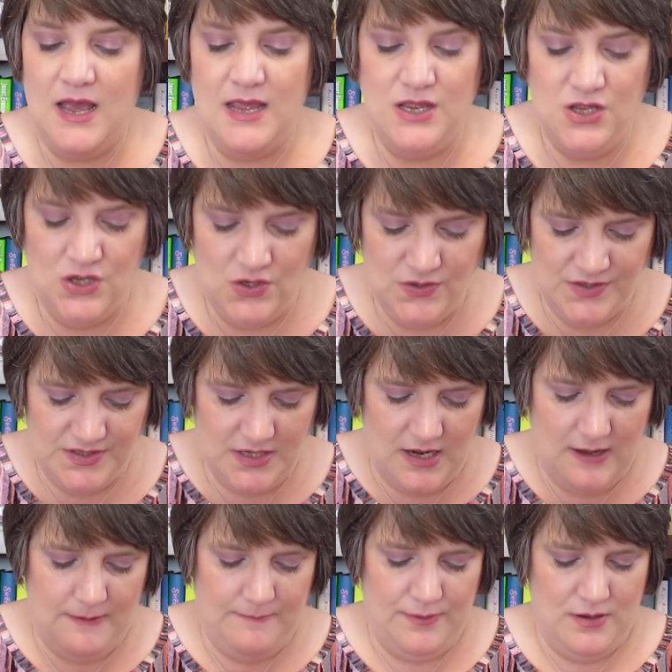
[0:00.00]
used
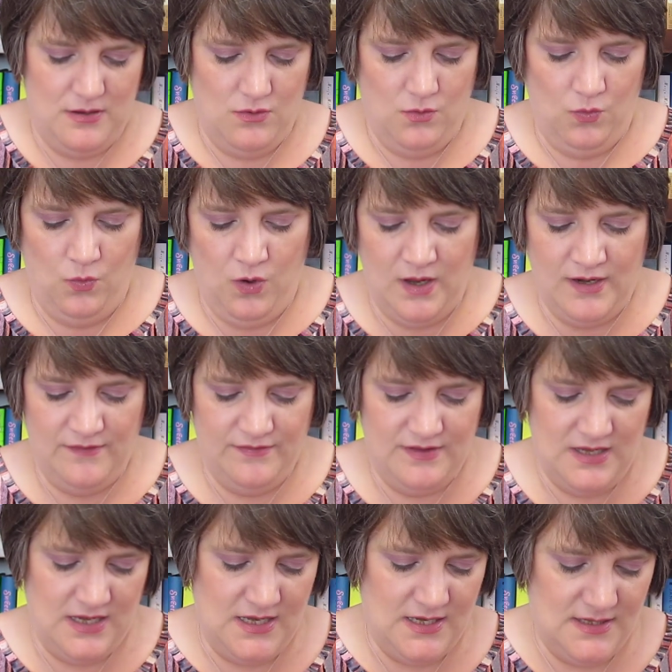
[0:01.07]
up one of
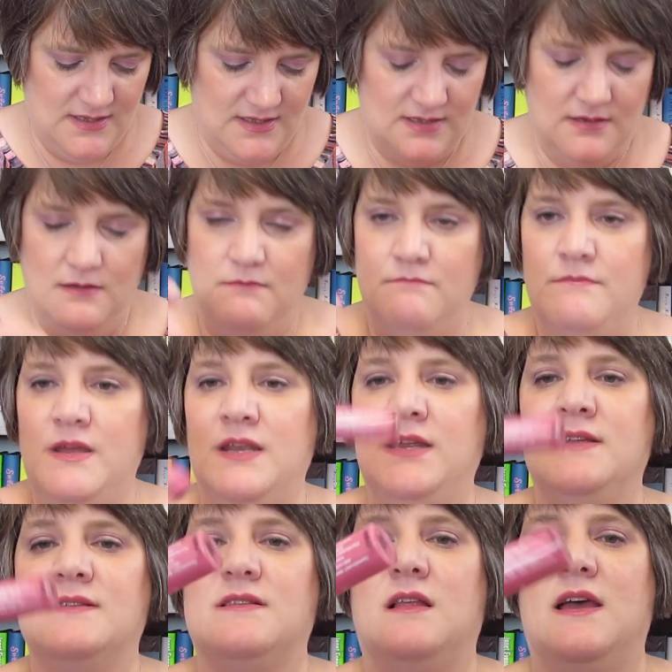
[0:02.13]
these
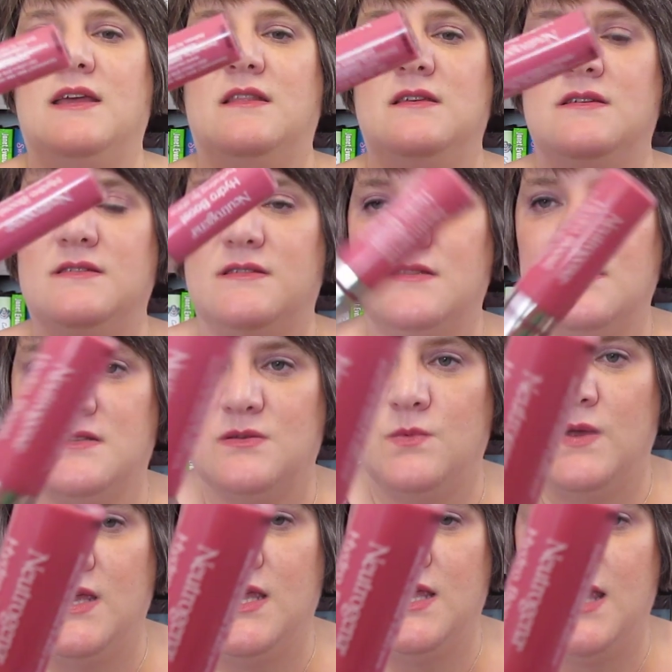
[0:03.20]
minis like this
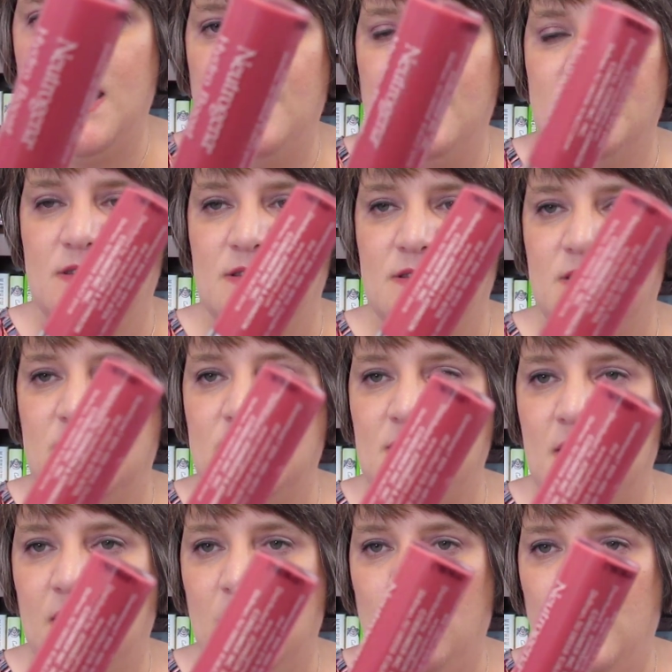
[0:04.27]
week, and this is the
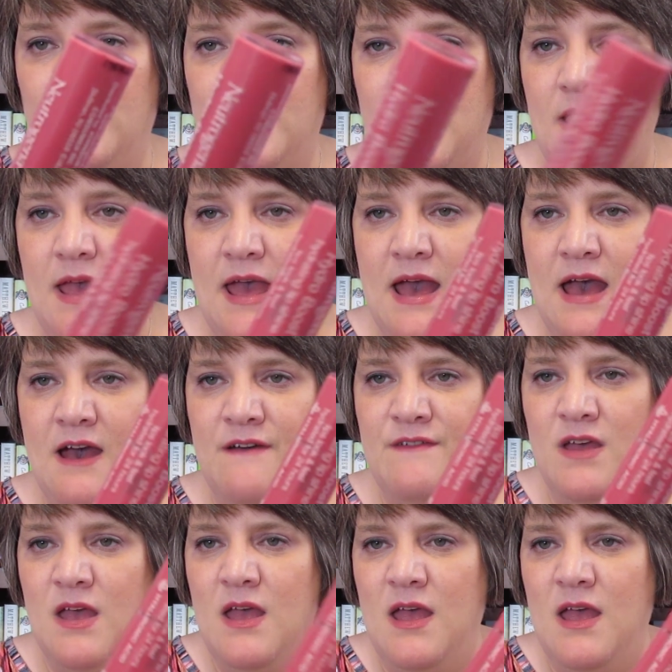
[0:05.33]
second one that I have.